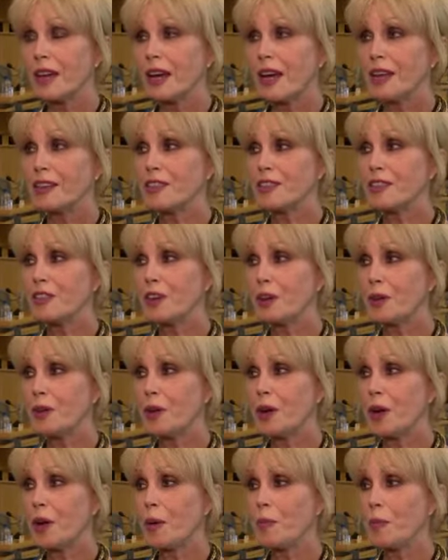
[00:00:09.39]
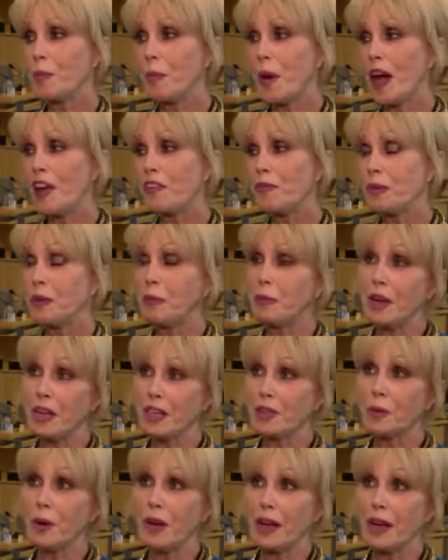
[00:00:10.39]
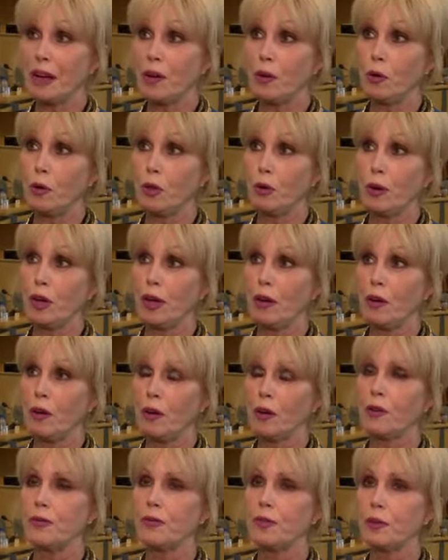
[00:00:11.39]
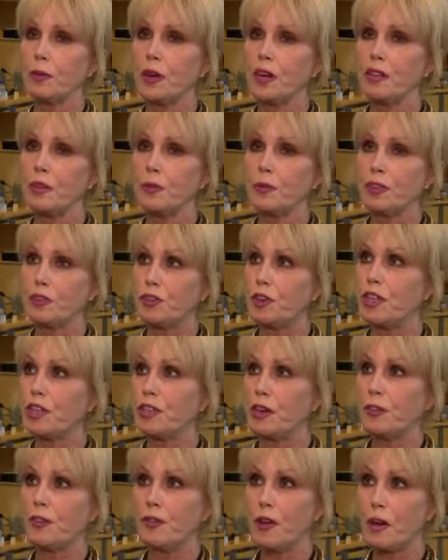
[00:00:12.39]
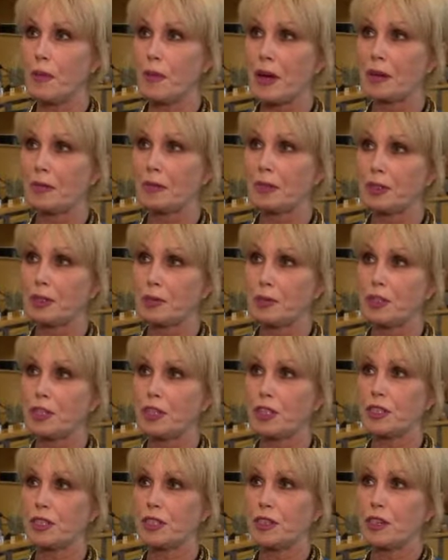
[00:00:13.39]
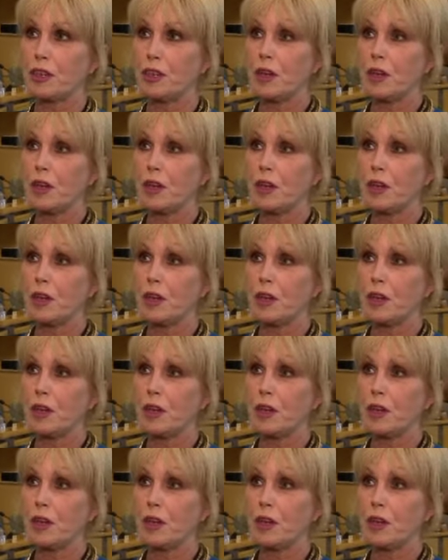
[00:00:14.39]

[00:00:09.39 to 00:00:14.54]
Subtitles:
and so I've been made aware all the way along of the way that we treat our farm animals, which is,